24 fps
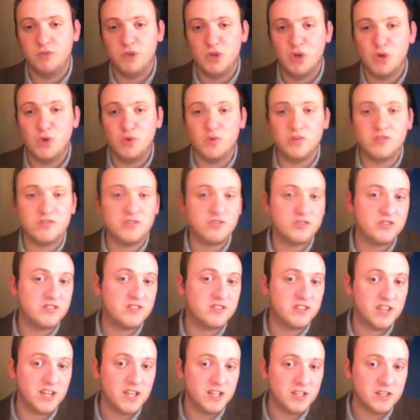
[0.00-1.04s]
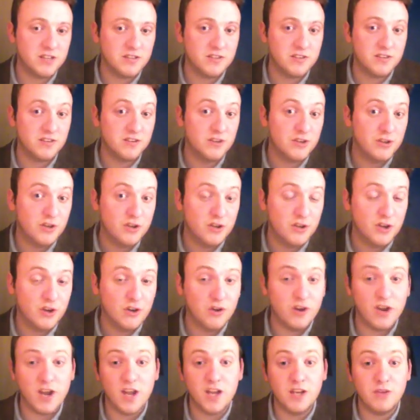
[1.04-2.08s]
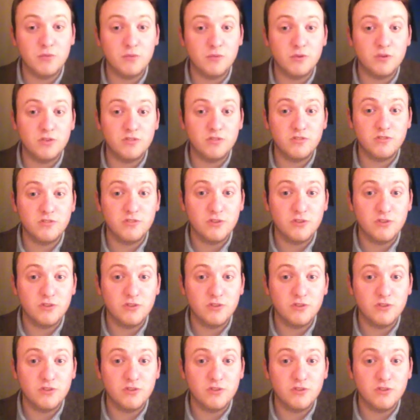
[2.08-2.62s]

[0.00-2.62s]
who is undecided, or anyone